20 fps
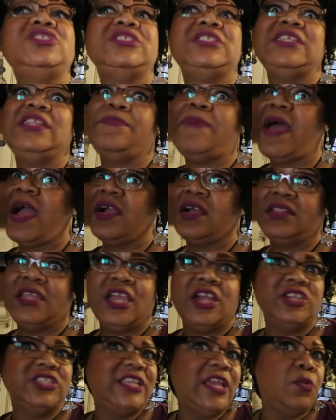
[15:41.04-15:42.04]
should see the back of
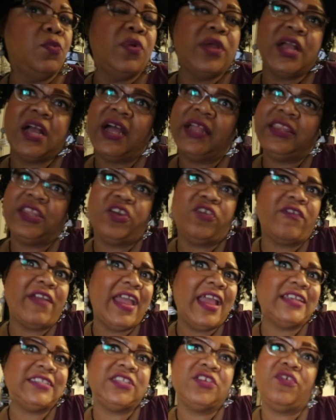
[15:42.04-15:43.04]
theirs. They wouldn't cut the
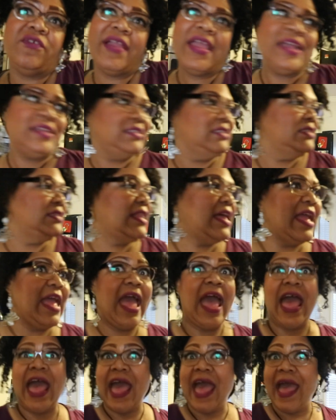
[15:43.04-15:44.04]
grass. The grass is like
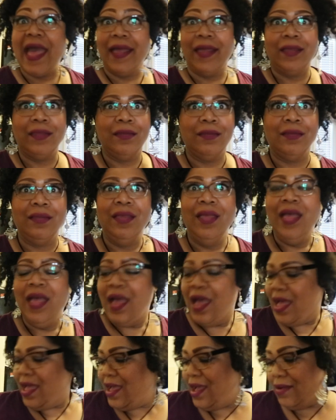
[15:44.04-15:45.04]
high.
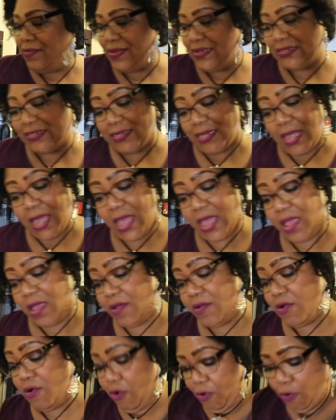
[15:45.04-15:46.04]
I was like,
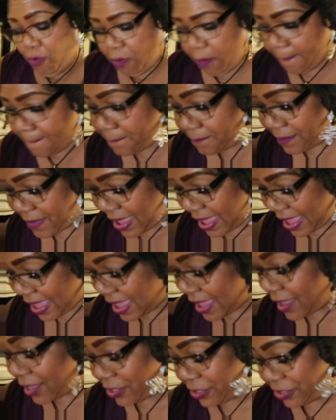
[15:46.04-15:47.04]
oh
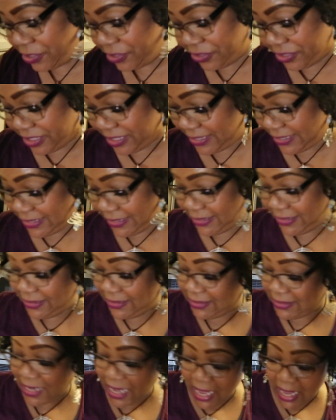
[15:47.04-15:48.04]
my
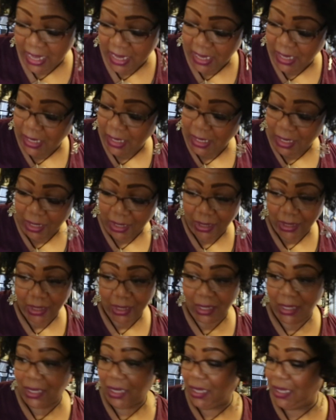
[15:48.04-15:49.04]
goodness. Like,
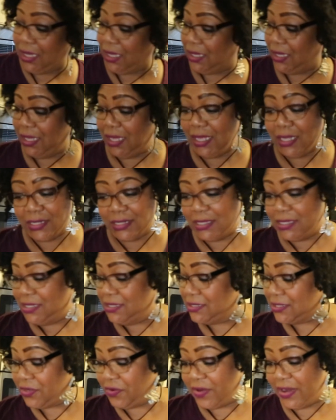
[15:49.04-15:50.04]

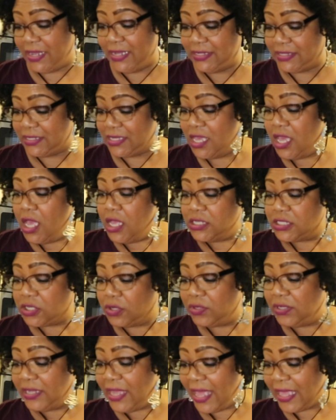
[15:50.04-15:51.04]
it's crazy.
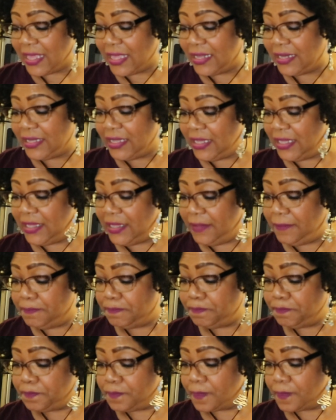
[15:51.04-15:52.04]
So luckily